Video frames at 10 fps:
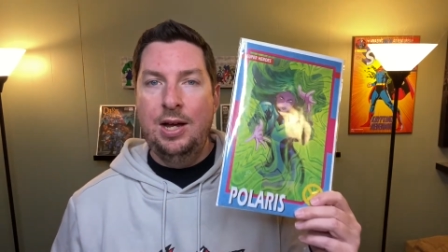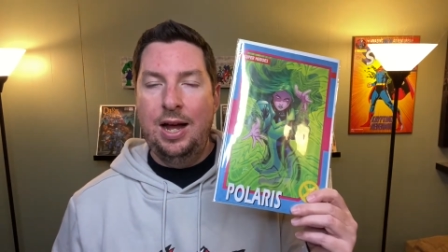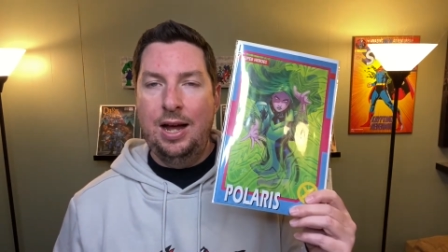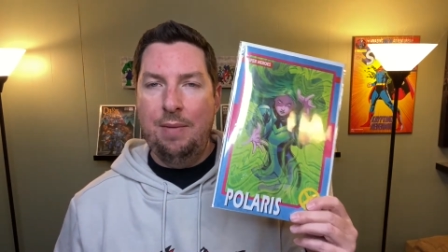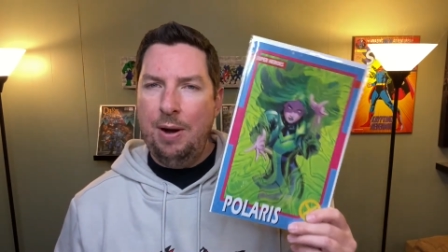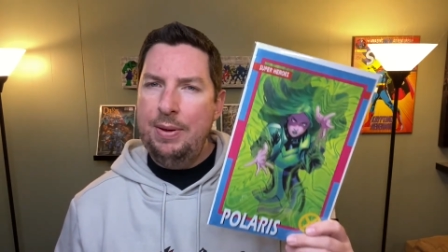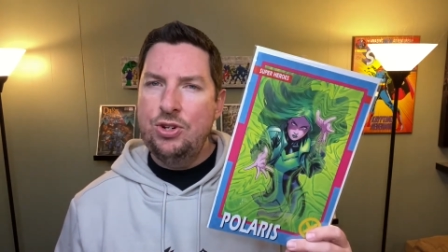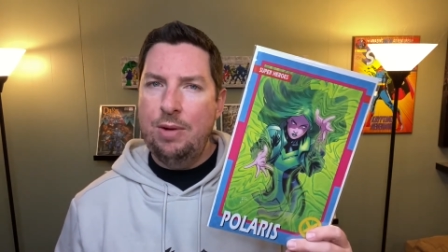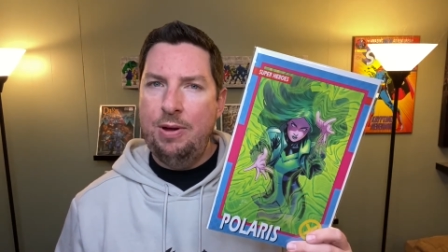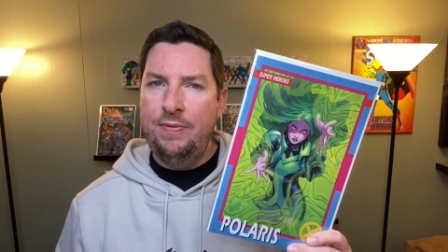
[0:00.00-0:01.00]
I'll probably
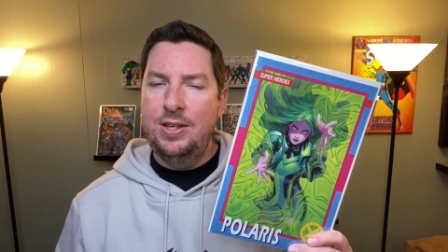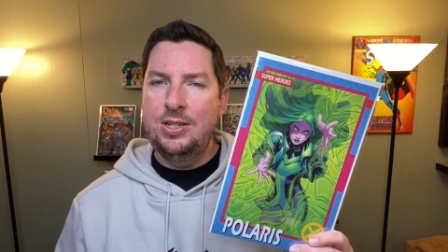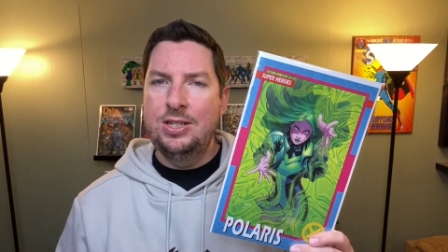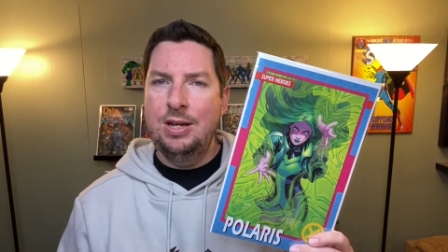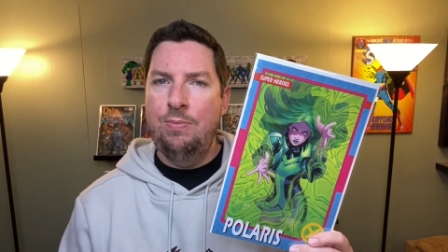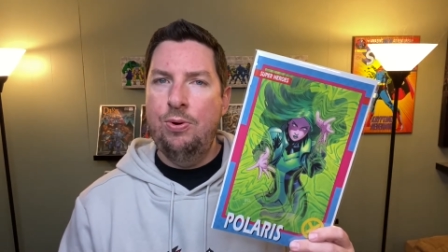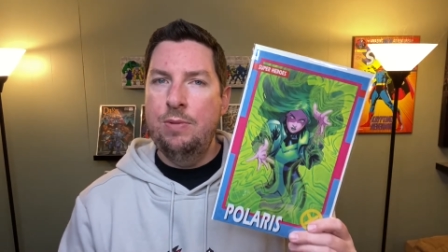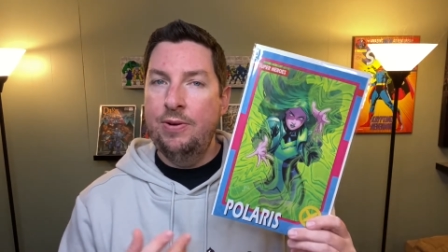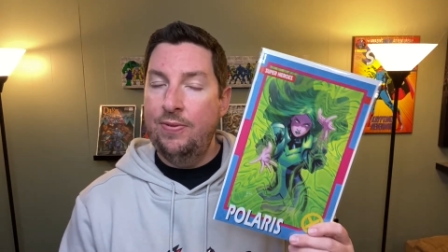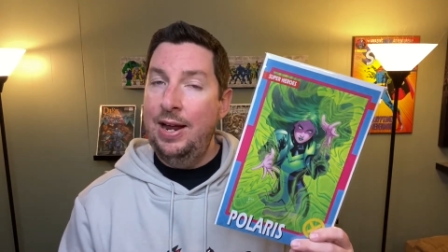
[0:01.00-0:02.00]
drop off this at some point,
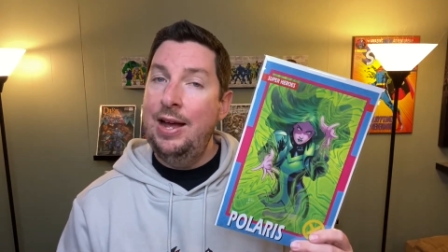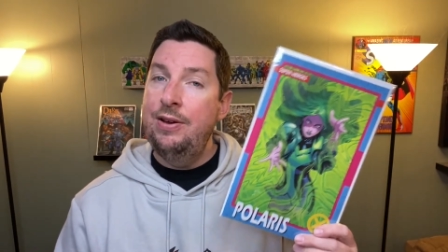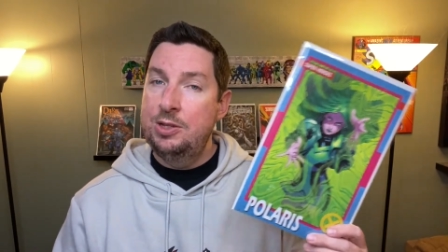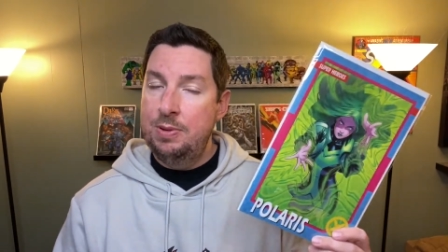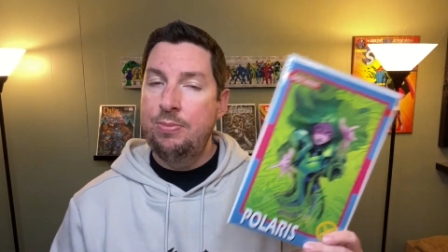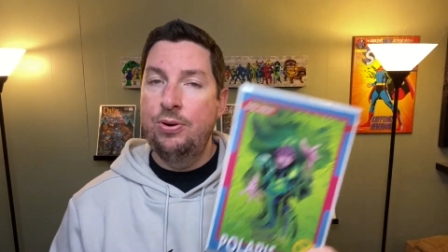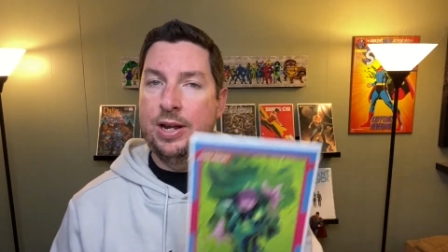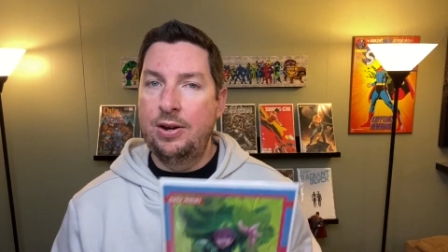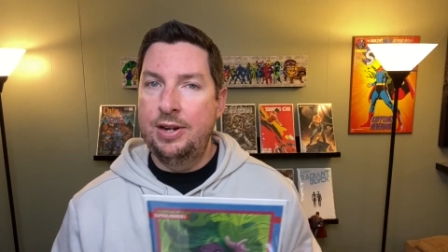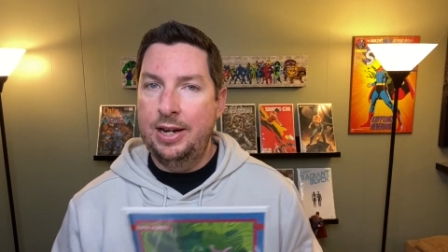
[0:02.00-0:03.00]
but for now, it's been pretty
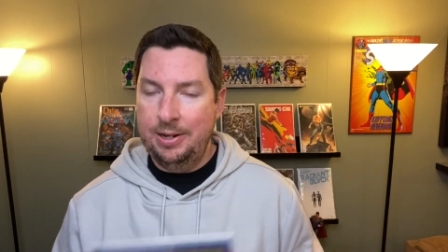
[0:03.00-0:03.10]
entertaining.